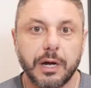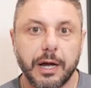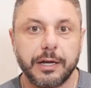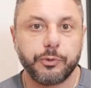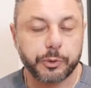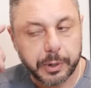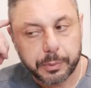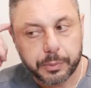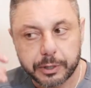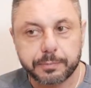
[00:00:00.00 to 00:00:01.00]
I
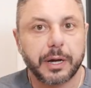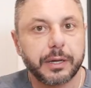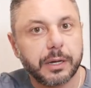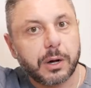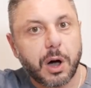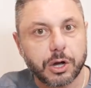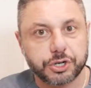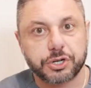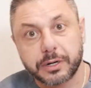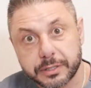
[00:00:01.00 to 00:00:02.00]
remember it by
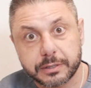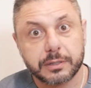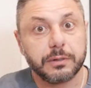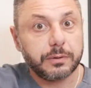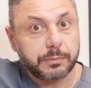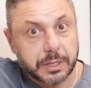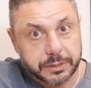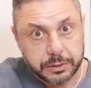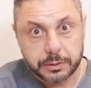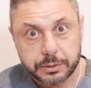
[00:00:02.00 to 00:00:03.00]
Oshok's muscle.